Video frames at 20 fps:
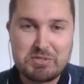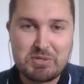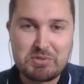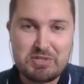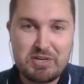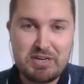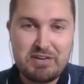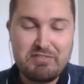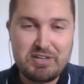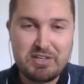So
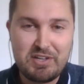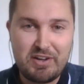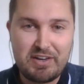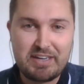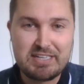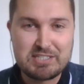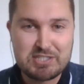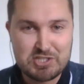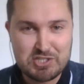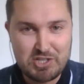it's not even
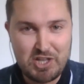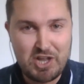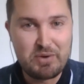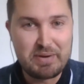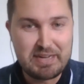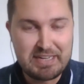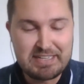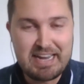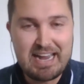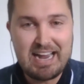like it's
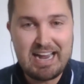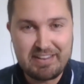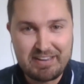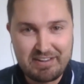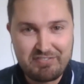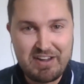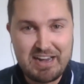slowing down.